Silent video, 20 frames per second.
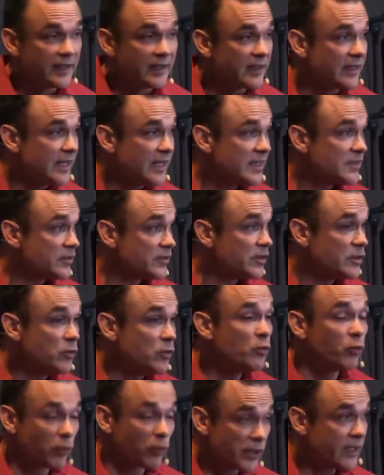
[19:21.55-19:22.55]
He's,
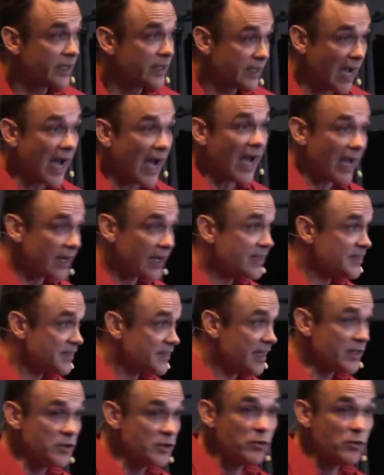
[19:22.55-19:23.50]
you, God is saying,